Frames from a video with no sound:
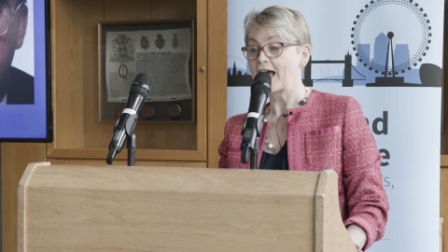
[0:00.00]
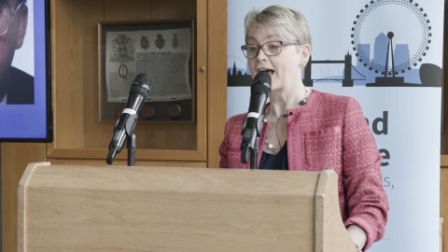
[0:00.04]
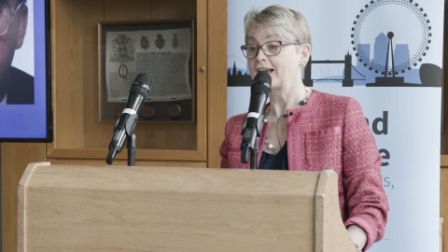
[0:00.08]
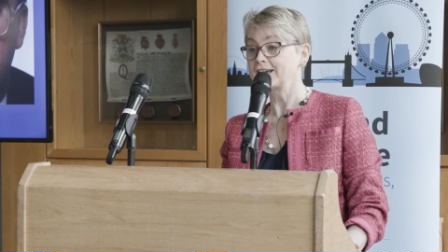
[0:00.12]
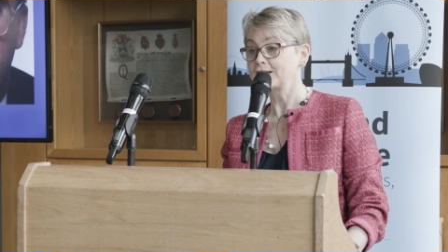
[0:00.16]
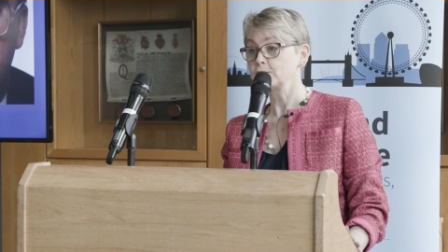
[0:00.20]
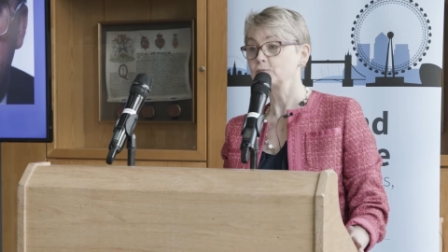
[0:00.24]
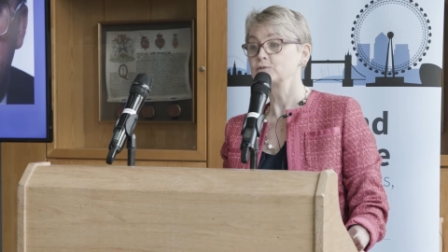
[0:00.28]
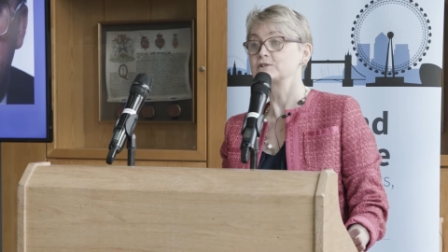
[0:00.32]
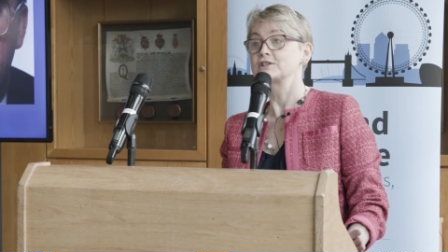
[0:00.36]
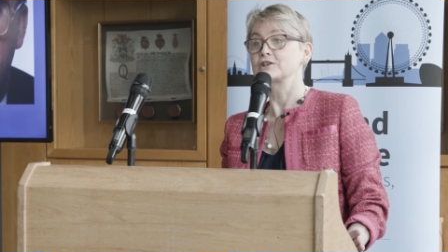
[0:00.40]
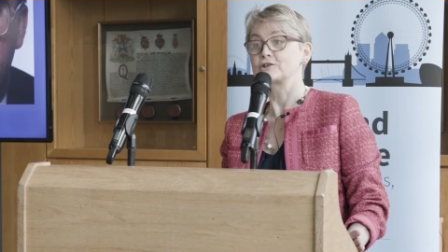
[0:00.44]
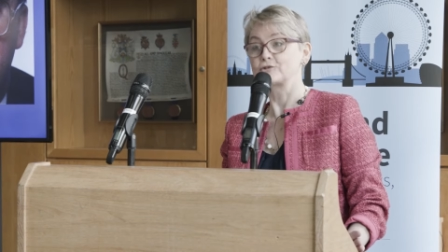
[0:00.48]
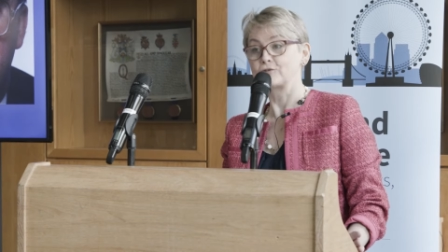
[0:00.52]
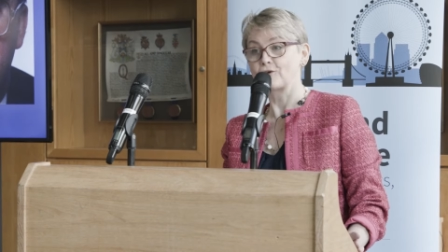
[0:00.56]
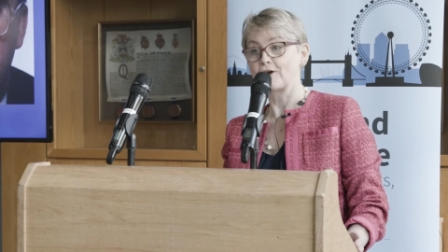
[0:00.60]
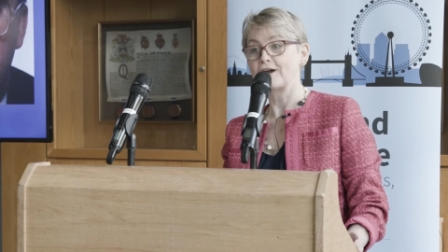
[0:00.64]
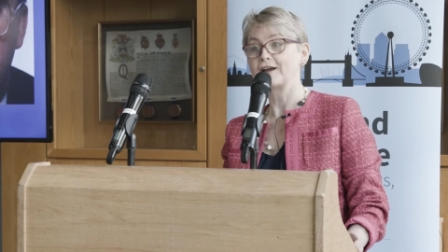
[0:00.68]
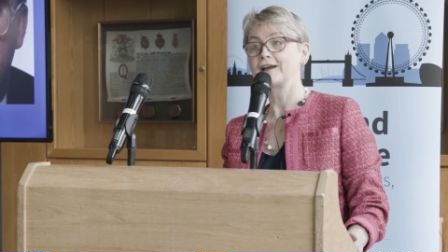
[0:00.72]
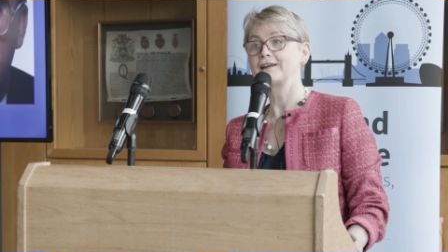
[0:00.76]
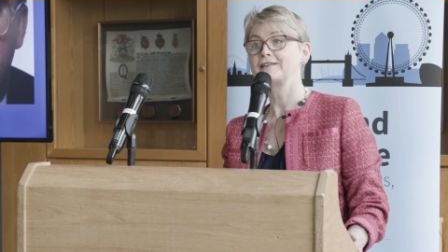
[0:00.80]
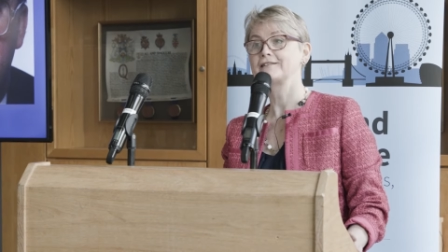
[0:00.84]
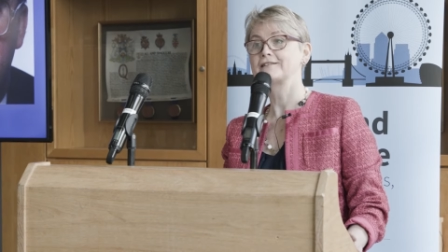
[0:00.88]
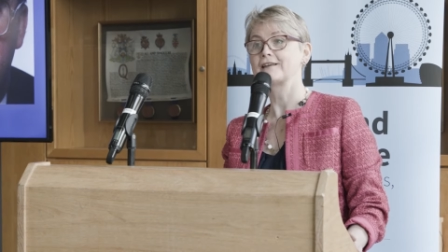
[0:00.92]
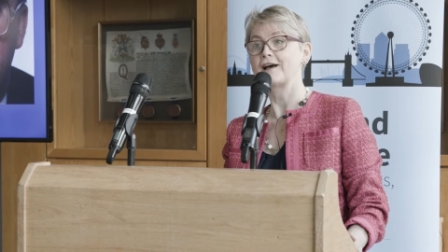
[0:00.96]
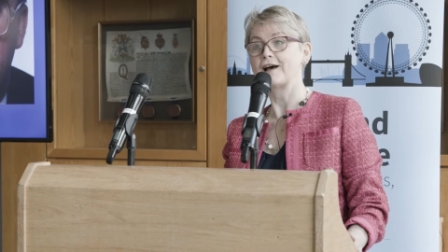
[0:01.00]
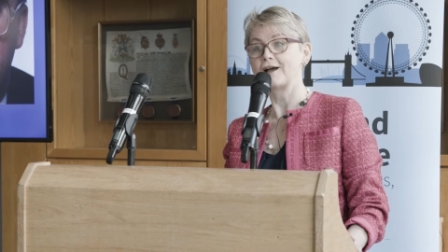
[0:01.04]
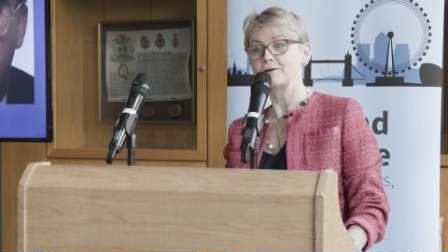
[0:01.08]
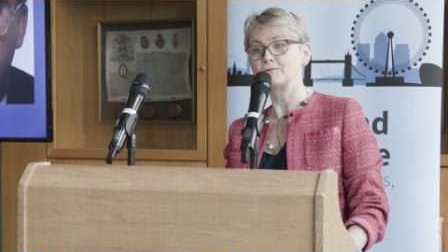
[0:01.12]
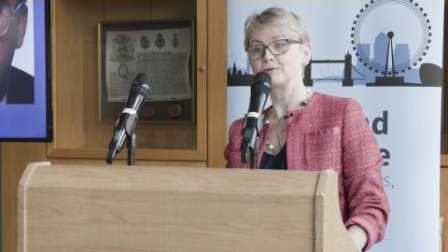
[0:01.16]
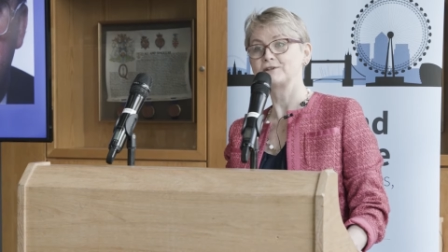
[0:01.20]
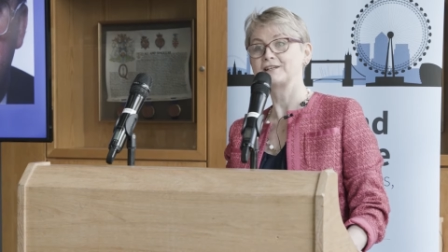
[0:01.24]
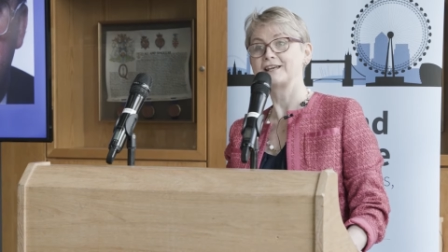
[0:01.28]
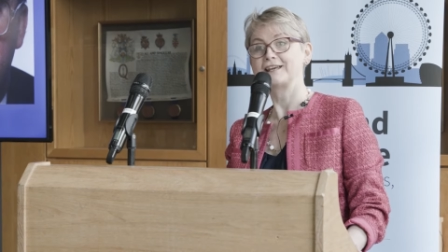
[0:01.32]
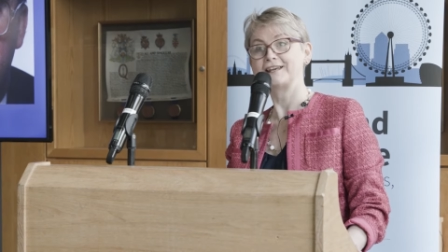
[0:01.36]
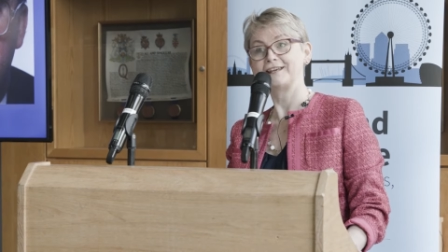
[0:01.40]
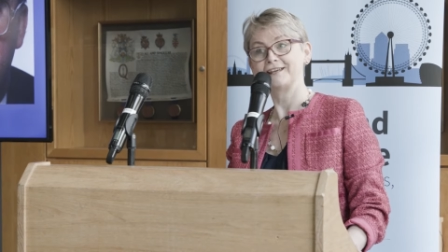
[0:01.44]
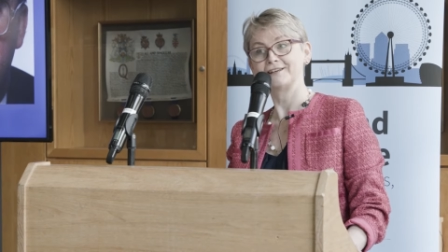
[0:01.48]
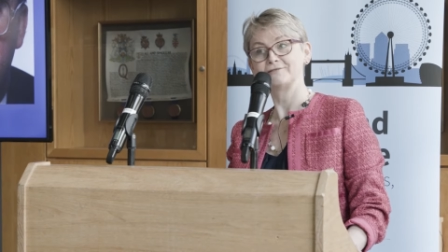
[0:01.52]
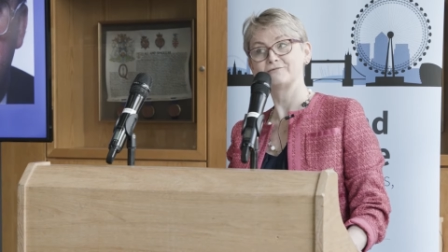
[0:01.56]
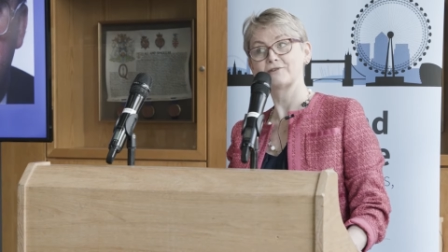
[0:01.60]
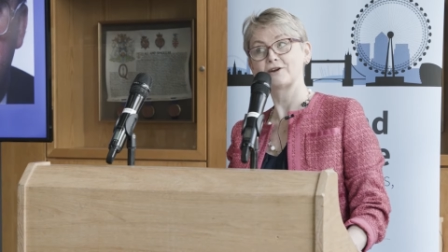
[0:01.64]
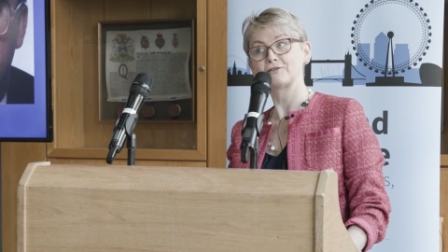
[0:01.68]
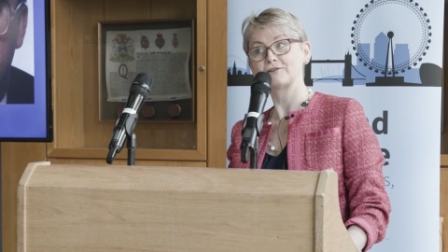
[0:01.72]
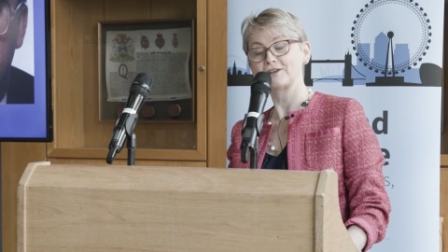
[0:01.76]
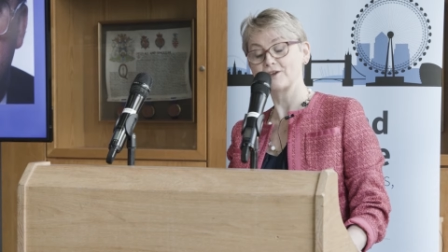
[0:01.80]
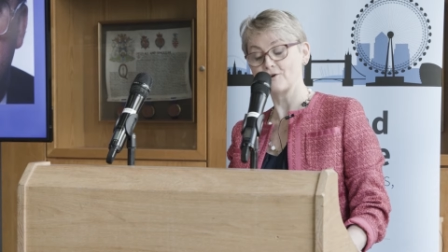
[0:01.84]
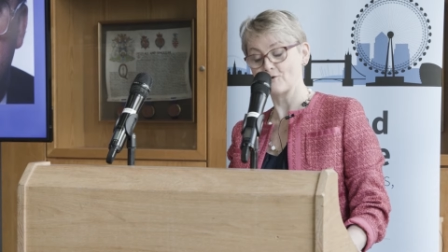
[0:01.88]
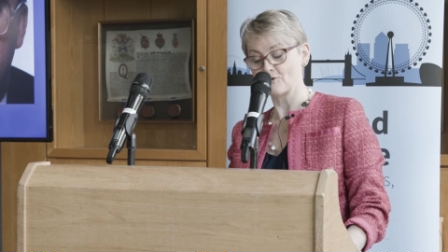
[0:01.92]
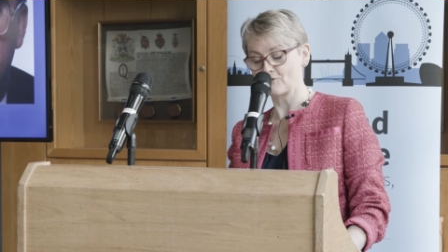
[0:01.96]
And it was a cry that I would hear
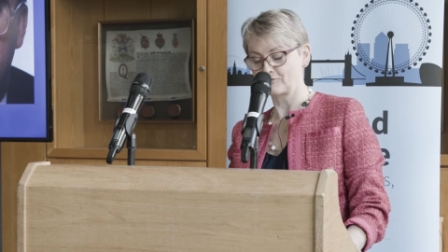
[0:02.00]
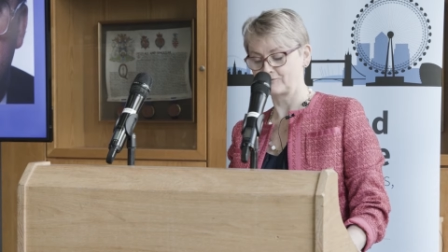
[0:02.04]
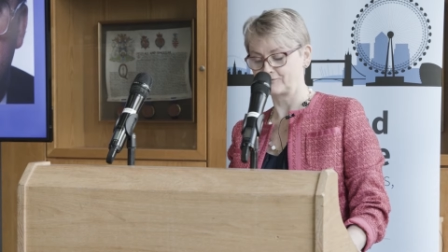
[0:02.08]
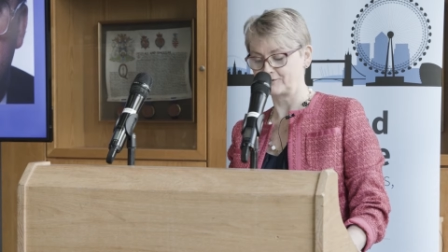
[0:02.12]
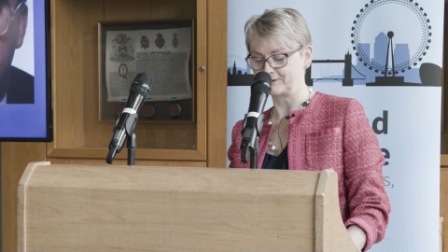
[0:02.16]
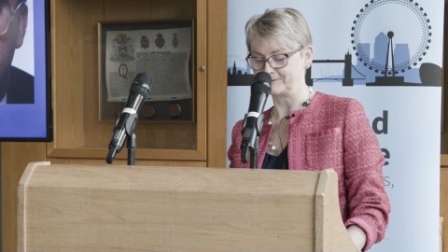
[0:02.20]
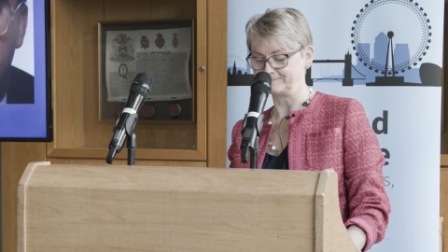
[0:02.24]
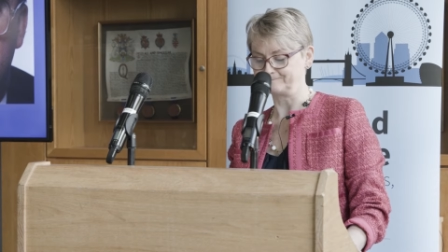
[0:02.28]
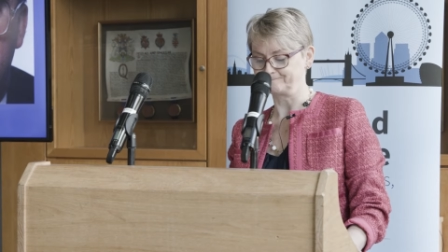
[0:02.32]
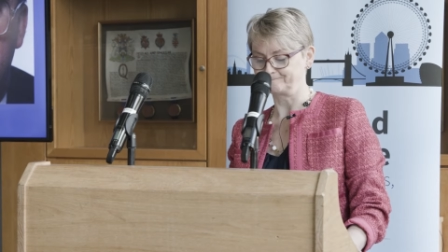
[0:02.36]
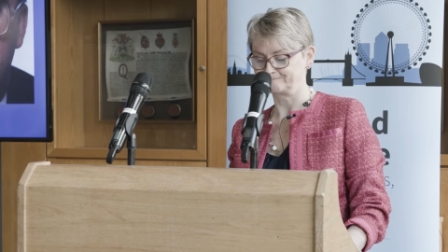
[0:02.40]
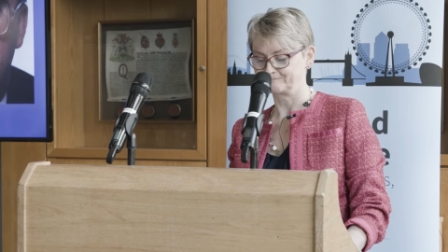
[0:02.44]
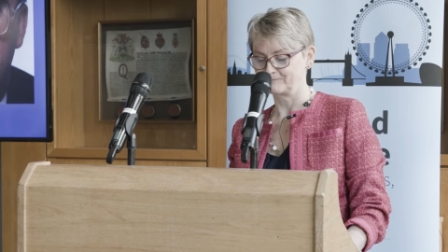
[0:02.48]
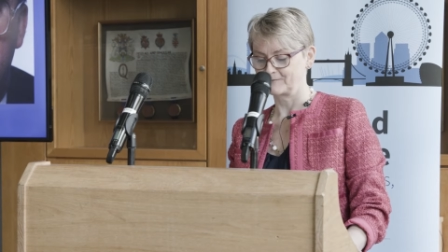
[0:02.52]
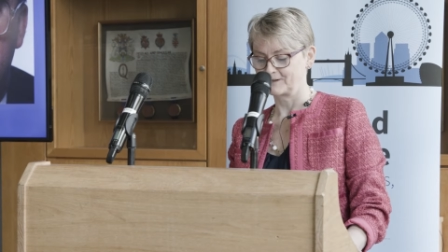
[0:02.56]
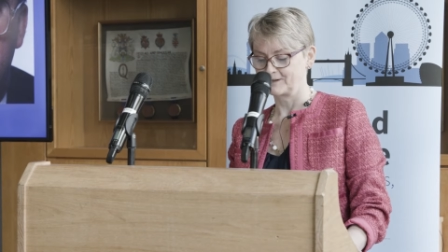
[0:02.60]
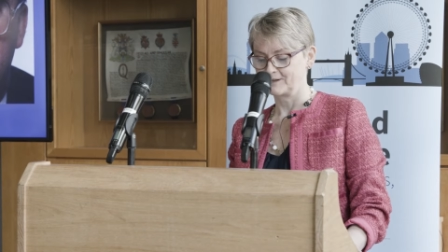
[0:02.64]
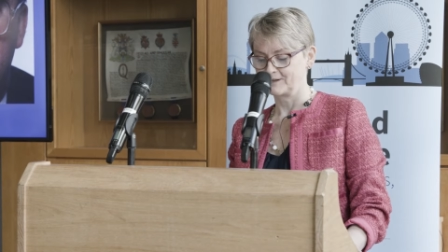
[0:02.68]
very often